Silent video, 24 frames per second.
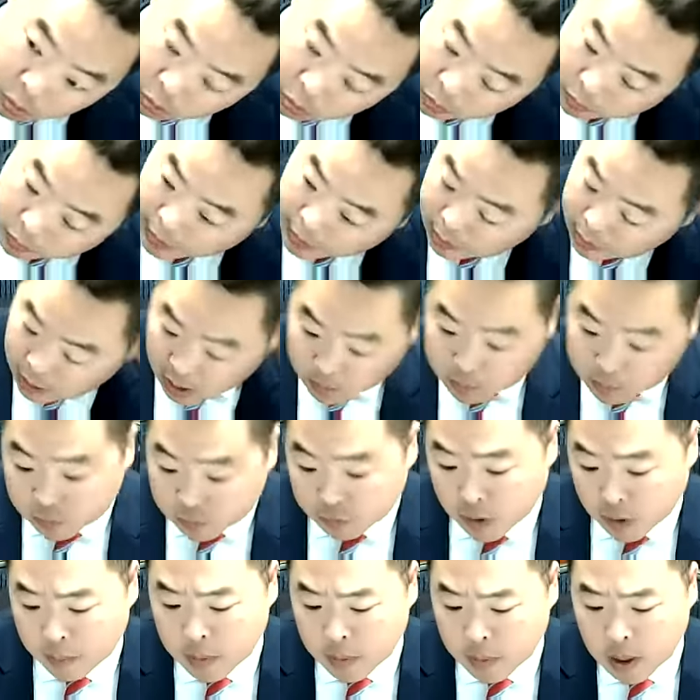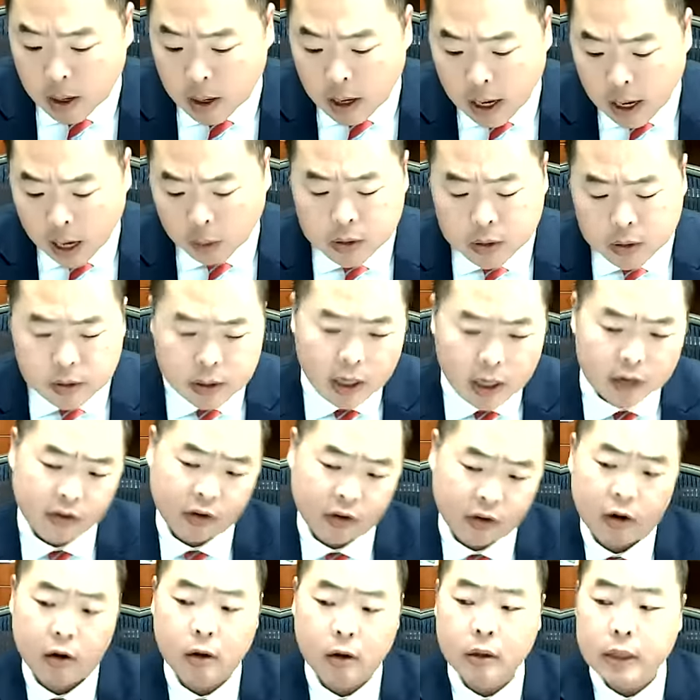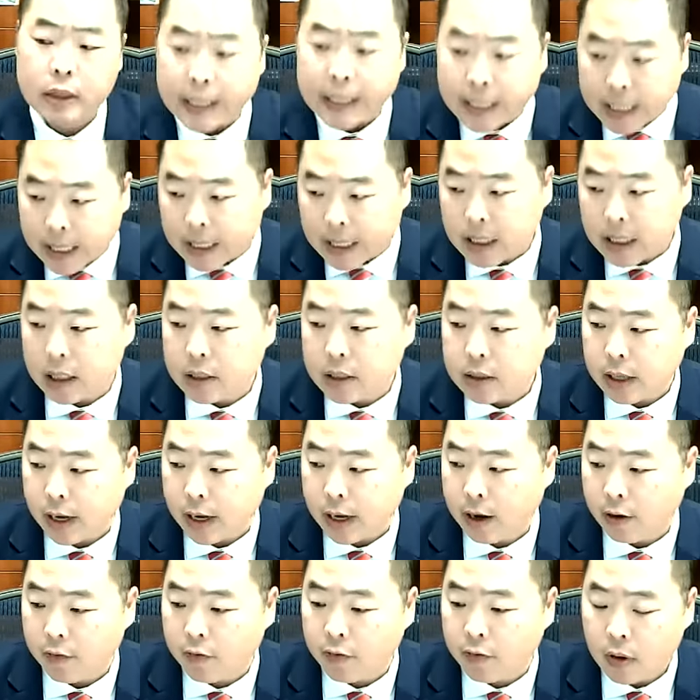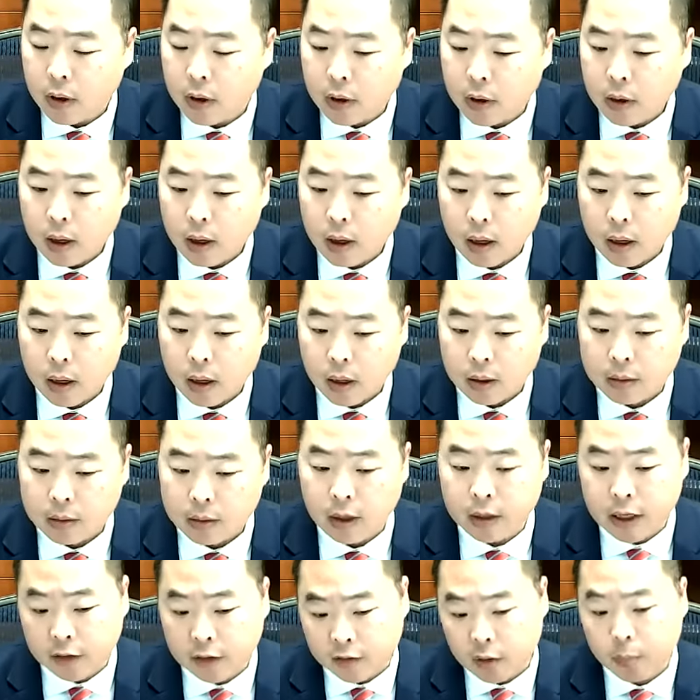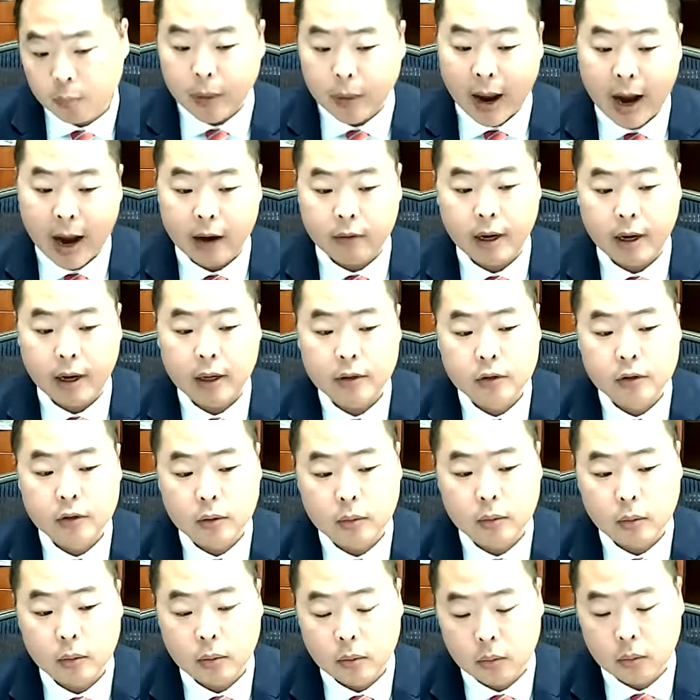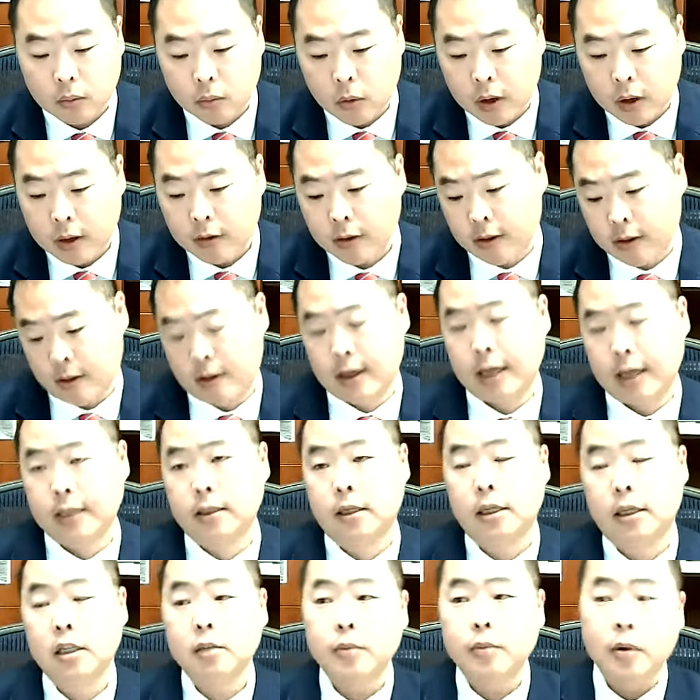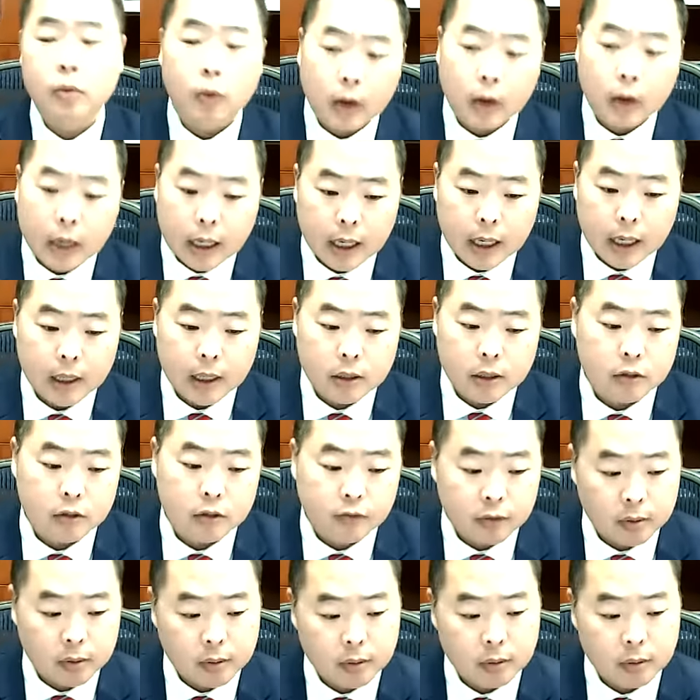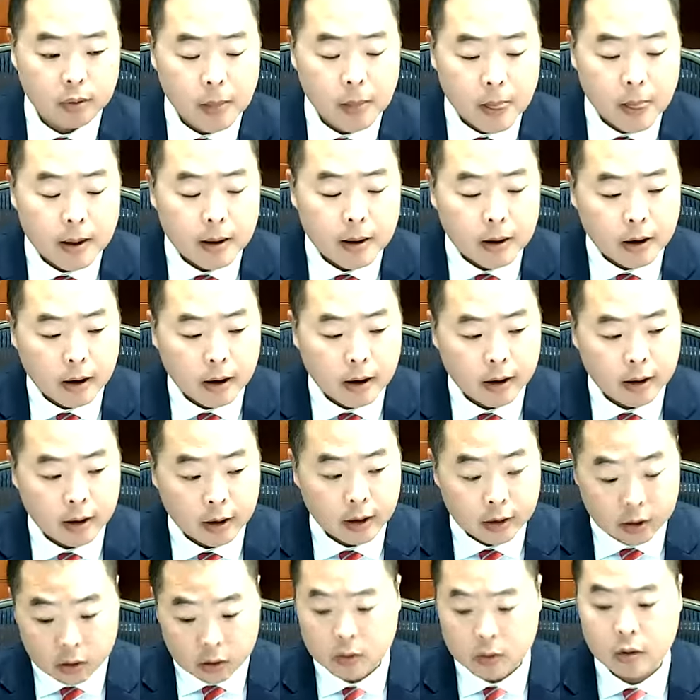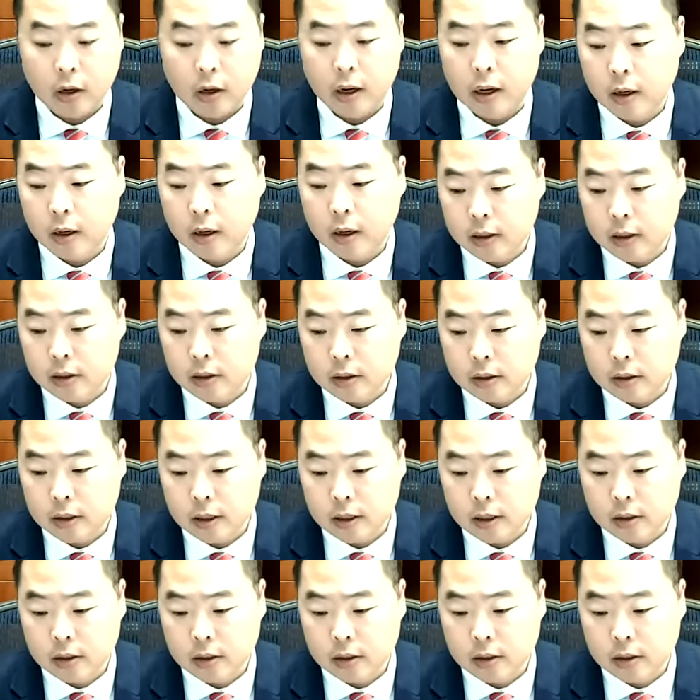where that comes from. I will say Senator Lee does have a different background. So one of the things he's been working on just from a Utah is